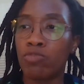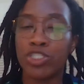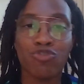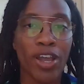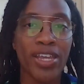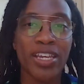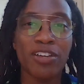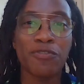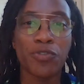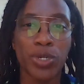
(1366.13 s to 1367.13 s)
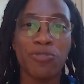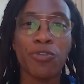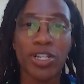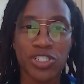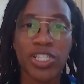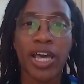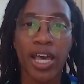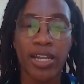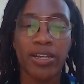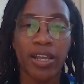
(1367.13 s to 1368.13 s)
We try and kind of refresh
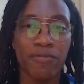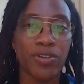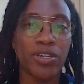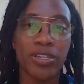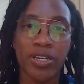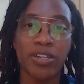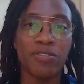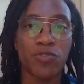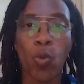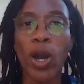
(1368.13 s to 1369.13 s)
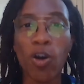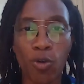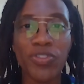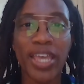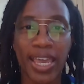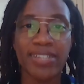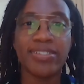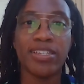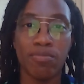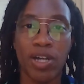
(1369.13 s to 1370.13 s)
that every kind of 12 to
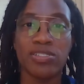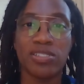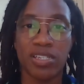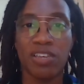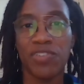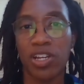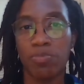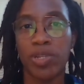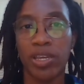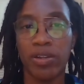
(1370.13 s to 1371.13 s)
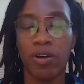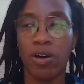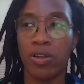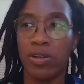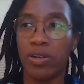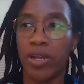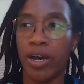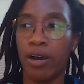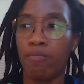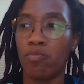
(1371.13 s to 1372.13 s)
18 months to give an update
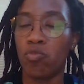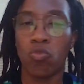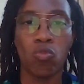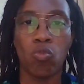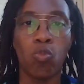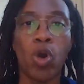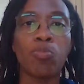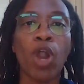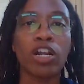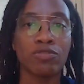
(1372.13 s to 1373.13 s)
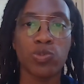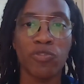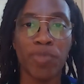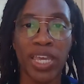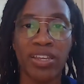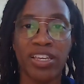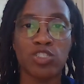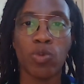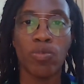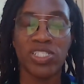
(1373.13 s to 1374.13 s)
on what progress we've made
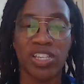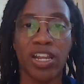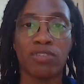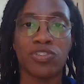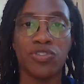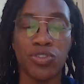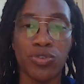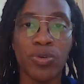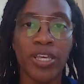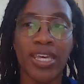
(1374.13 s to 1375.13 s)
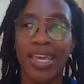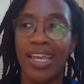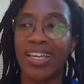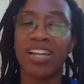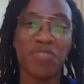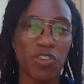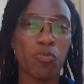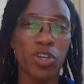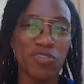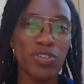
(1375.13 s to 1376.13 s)
against what we set out to do, and kind of
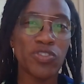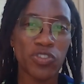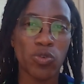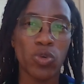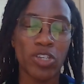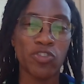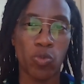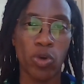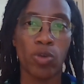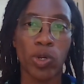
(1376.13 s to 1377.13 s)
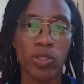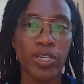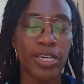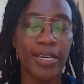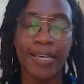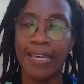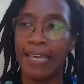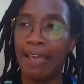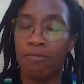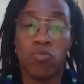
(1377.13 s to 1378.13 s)
give previews as to where we're looking,
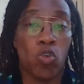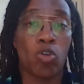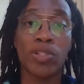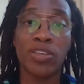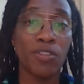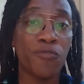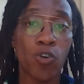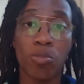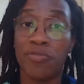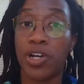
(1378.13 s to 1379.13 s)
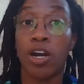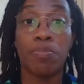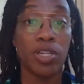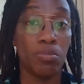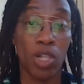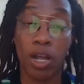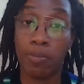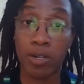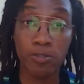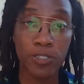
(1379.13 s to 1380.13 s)
normally in the form of a company
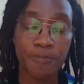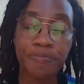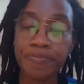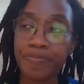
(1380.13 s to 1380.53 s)
blog post.